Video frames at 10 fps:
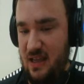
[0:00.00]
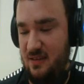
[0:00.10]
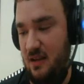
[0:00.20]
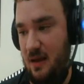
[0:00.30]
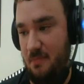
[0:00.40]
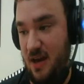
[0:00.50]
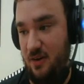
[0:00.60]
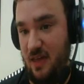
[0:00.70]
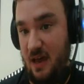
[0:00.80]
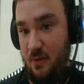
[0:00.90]
It's a lot better
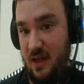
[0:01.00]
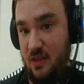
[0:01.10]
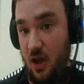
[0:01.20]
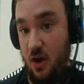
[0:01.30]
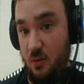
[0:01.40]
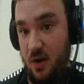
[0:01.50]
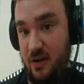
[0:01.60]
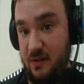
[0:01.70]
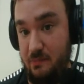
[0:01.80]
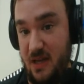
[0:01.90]
that way. The artwork
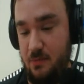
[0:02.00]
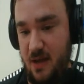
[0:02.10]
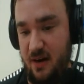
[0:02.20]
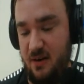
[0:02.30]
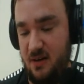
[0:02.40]
is much better.